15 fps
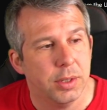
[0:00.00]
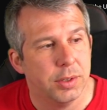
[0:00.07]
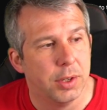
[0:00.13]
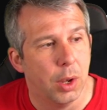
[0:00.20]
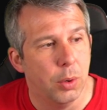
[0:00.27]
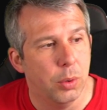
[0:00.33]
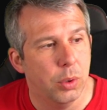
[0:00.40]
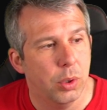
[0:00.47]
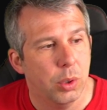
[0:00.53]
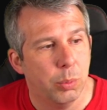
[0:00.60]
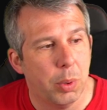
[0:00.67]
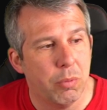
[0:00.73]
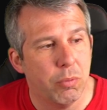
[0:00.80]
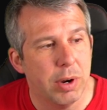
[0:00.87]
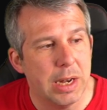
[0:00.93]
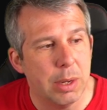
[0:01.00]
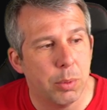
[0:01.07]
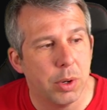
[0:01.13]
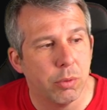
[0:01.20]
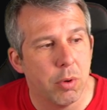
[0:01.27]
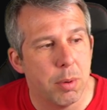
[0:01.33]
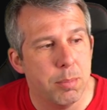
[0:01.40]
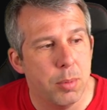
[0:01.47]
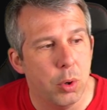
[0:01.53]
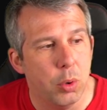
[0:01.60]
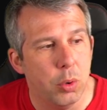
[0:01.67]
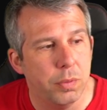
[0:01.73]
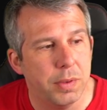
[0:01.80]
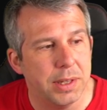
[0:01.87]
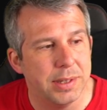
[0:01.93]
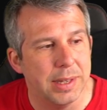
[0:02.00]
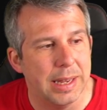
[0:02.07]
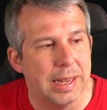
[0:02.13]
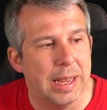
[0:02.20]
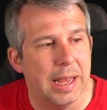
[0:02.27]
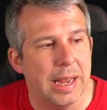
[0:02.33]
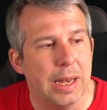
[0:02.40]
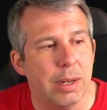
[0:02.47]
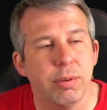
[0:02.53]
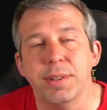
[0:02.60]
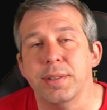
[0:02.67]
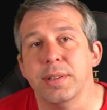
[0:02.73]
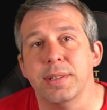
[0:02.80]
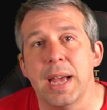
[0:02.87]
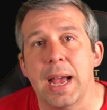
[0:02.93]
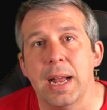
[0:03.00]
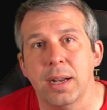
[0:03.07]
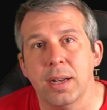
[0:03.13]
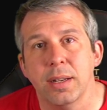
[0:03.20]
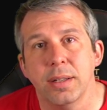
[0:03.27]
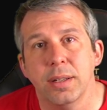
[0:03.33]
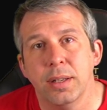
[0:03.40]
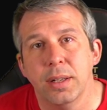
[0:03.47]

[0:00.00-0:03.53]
So we really want to remove this increased attack